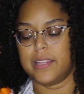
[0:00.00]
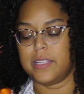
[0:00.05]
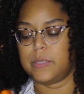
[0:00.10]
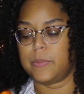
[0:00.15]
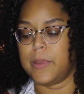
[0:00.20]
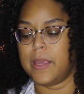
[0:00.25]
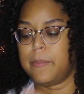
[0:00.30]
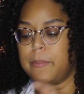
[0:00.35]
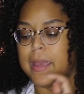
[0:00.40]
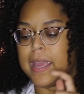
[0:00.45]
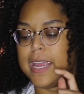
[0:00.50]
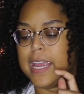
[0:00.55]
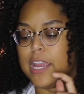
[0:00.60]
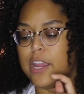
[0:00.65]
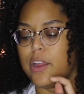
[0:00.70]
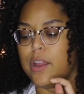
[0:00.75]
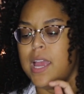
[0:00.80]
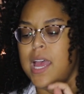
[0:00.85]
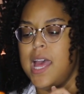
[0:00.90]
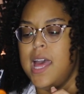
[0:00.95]
this made my
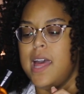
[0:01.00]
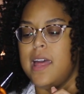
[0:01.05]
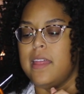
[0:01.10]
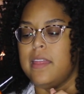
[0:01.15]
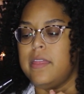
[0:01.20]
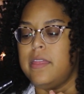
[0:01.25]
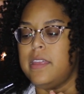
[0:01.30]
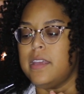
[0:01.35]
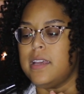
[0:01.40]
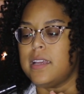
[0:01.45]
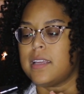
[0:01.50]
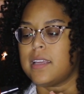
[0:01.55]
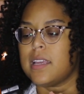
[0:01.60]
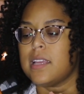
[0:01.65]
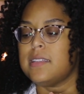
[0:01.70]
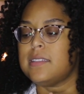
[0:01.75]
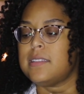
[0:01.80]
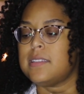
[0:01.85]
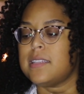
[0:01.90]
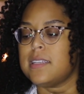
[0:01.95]
hair. The
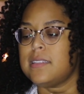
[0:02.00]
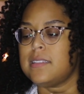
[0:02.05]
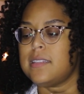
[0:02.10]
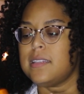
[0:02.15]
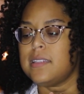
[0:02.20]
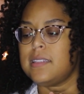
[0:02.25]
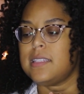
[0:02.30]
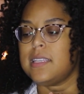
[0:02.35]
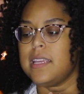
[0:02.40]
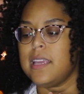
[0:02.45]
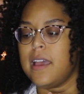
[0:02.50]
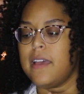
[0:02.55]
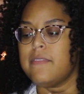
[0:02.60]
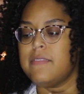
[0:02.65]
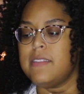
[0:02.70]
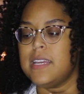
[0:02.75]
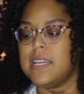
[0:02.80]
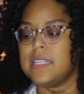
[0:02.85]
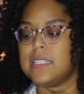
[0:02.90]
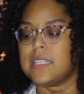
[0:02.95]
consistency of
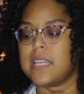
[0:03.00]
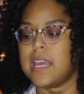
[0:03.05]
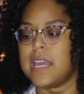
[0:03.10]
this